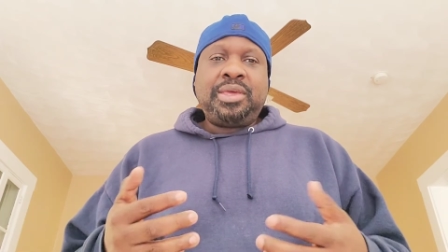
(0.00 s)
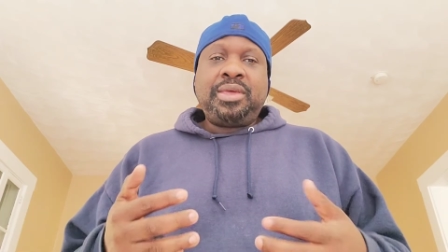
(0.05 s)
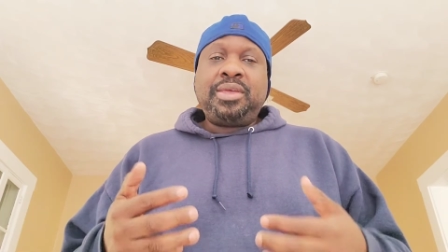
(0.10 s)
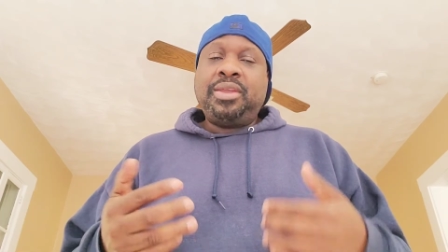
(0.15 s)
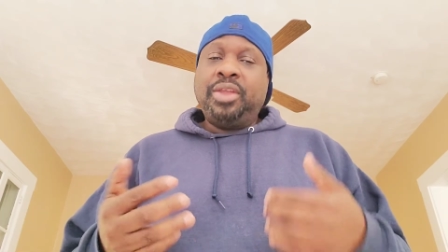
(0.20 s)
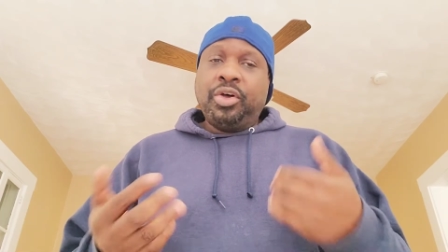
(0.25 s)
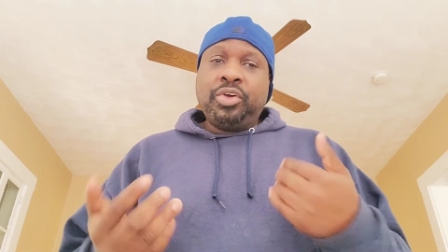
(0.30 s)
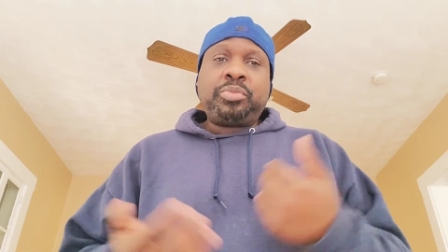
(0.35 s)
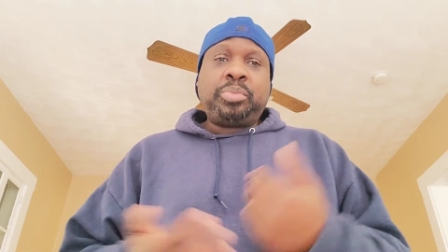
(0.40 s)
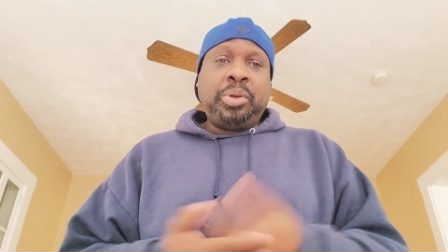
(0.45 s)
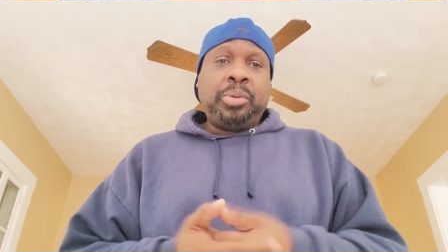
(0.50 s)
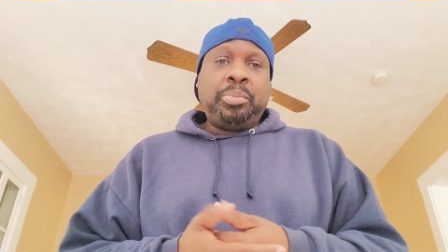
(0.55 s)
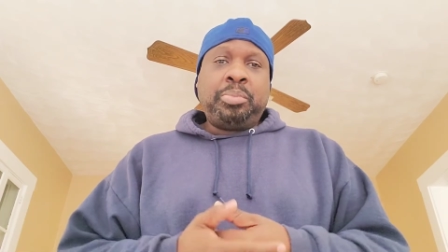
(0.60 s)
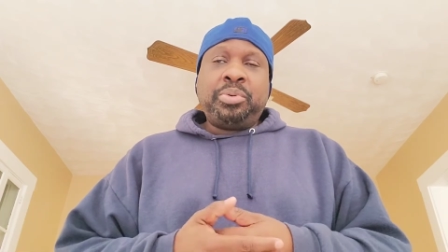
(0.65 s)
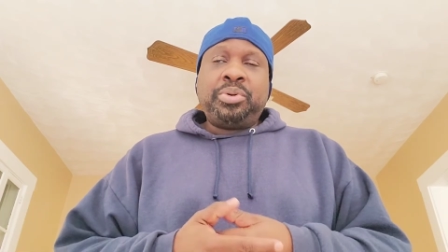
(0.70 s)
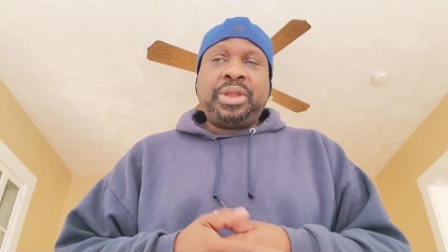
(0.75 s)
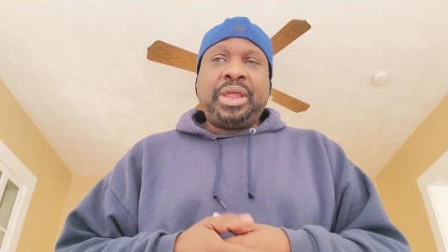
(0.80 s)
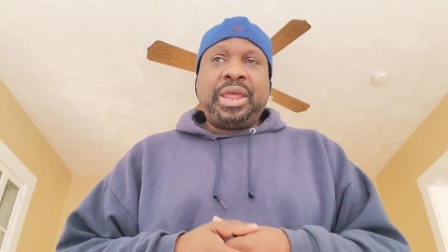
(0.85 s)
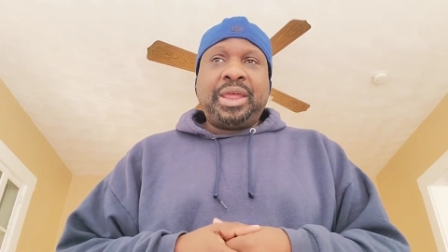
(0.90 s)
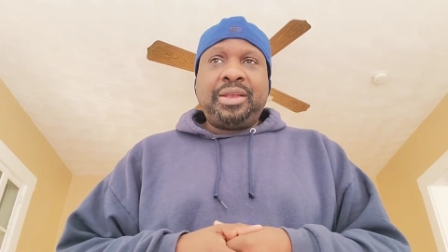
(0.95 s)
Now, those people
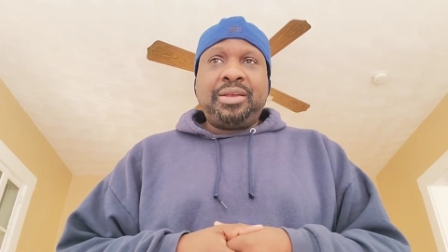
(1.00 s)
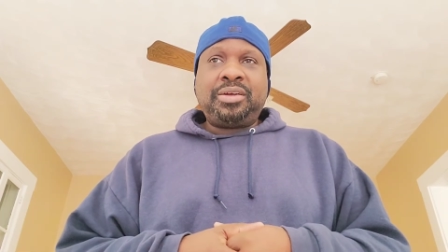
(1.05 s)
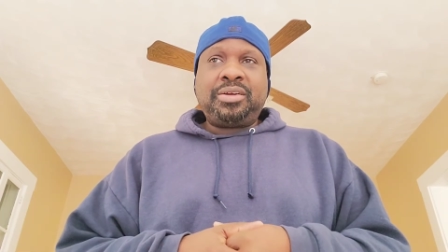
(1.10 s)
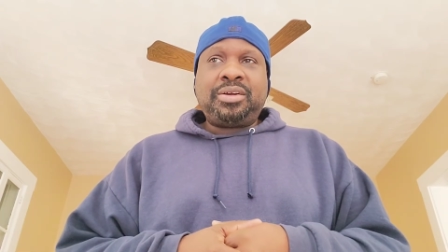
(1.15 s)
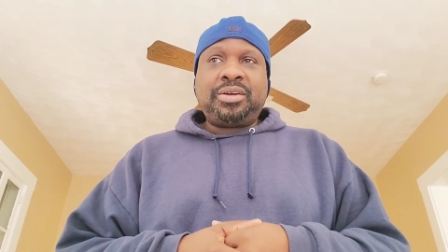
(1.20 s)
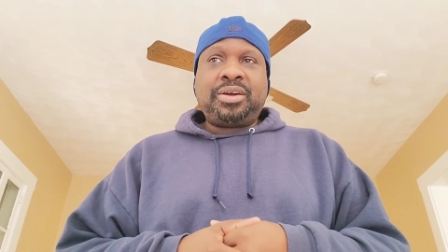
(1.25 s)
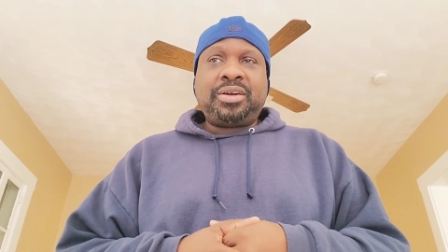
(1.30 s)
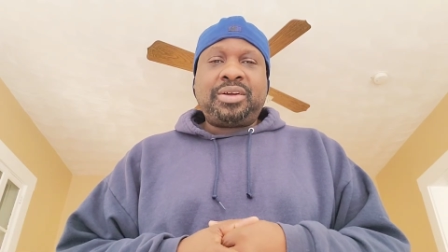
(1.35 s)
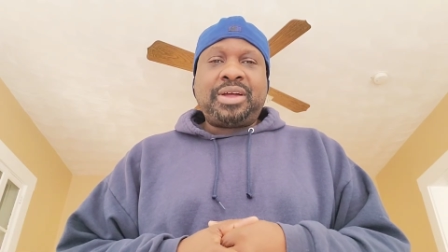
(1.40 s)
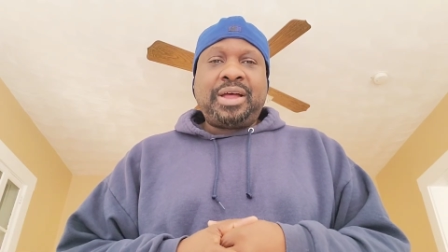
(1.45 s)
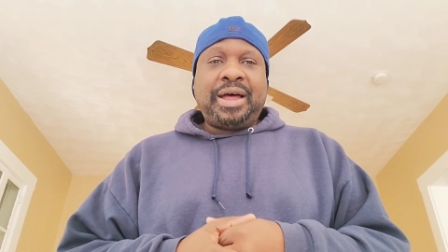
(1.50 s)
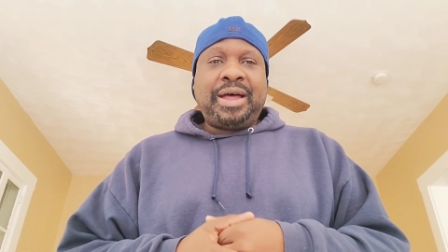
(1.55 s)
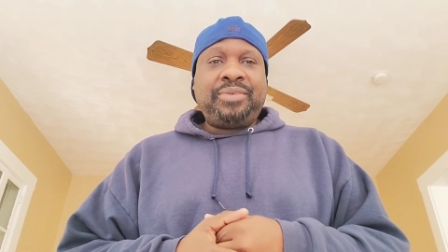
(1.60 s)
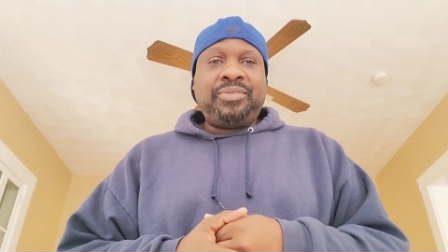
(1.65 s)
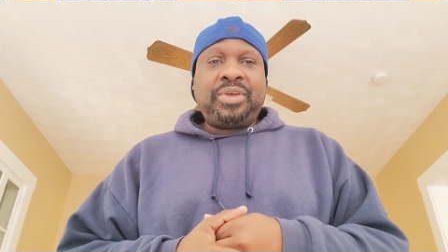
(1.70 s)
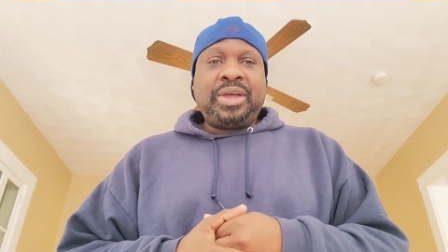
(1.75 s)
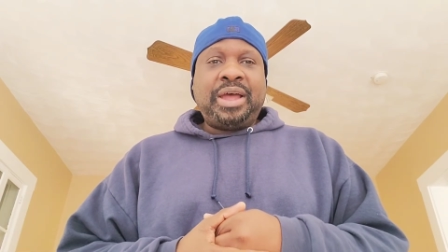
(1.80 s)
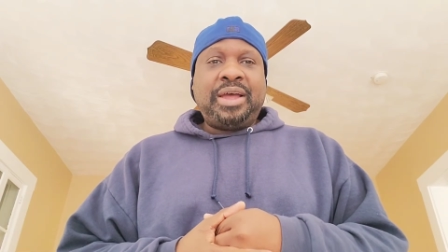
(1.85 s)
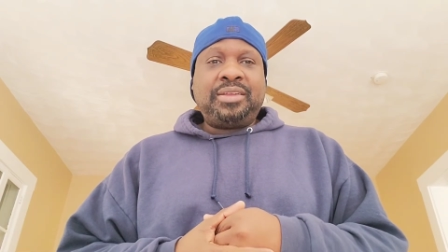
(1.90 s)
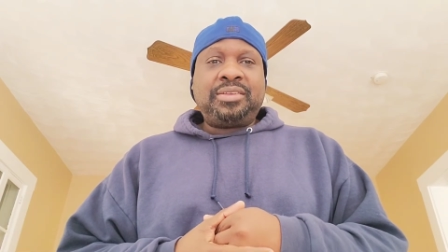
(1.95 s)
that I've
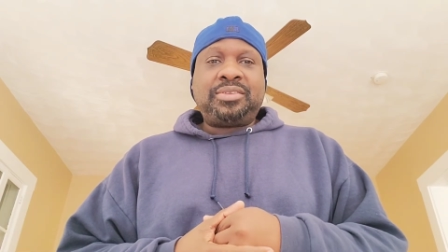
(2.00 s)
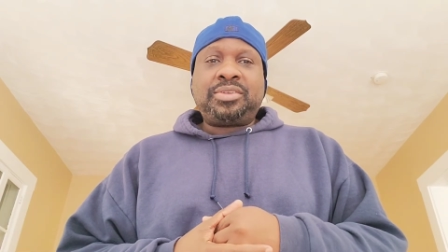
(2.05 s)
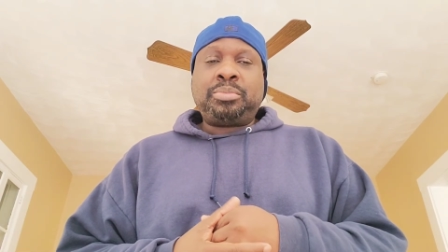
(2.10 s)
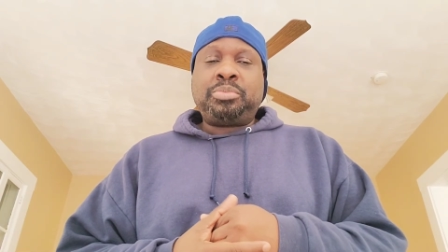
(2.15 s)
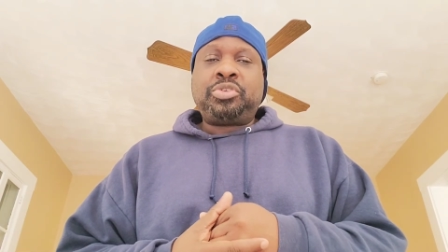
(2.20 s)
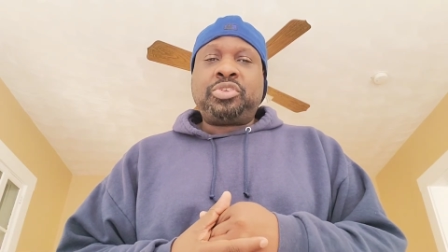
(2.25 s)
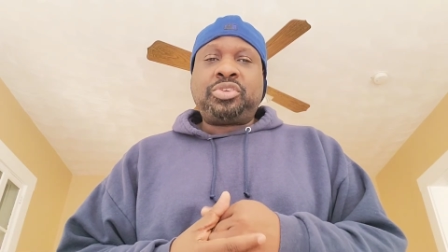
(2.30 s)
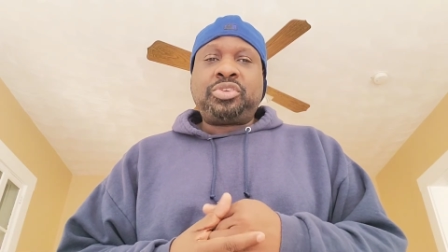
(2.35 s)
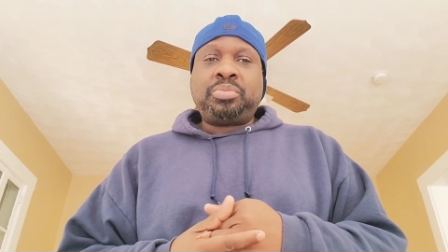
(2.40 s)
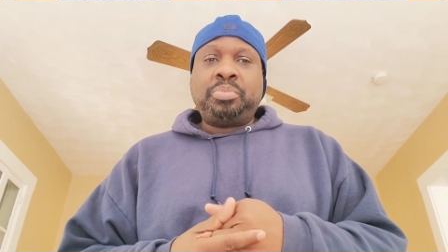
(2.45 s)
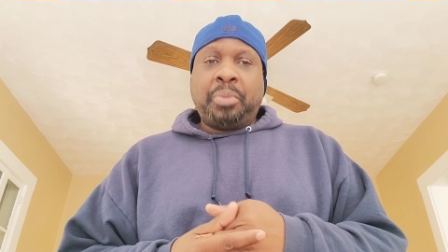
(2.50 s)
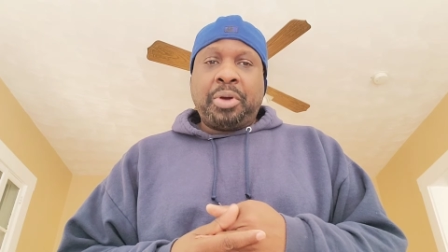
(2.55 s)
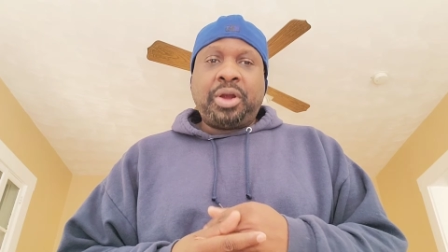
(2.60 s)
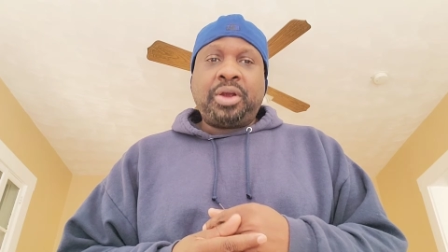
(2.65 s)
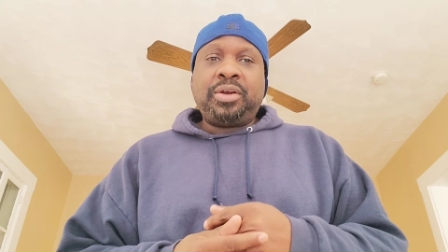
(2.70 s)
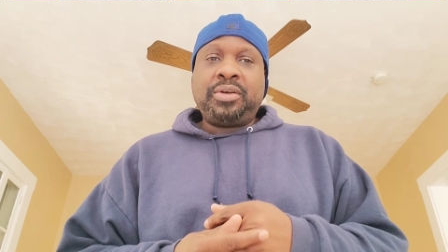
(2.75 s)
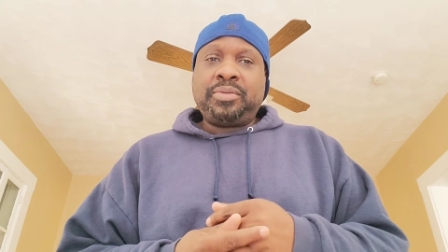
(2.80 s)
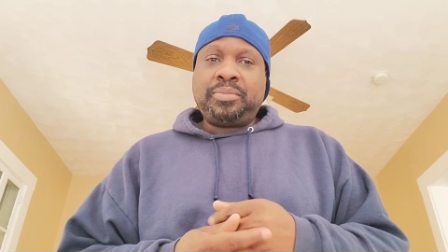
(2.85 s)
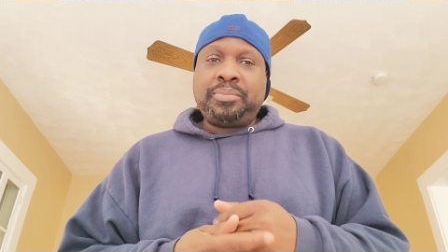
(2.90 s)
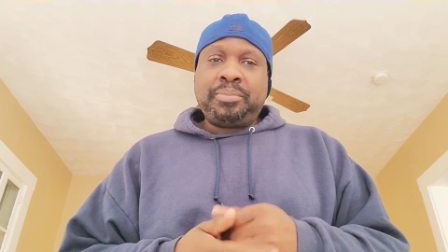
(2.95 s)
gotten some
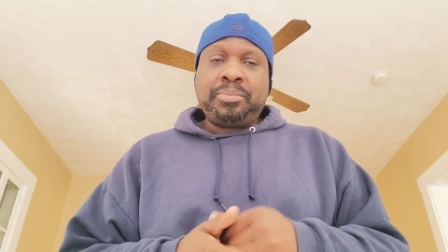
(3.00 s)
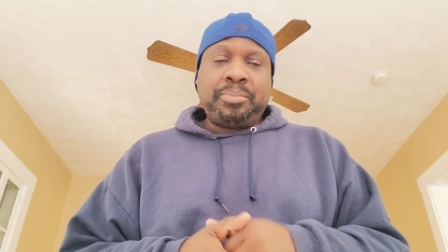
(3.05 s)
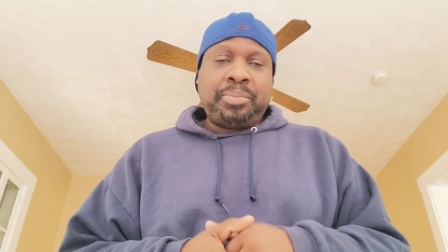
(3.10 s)
smart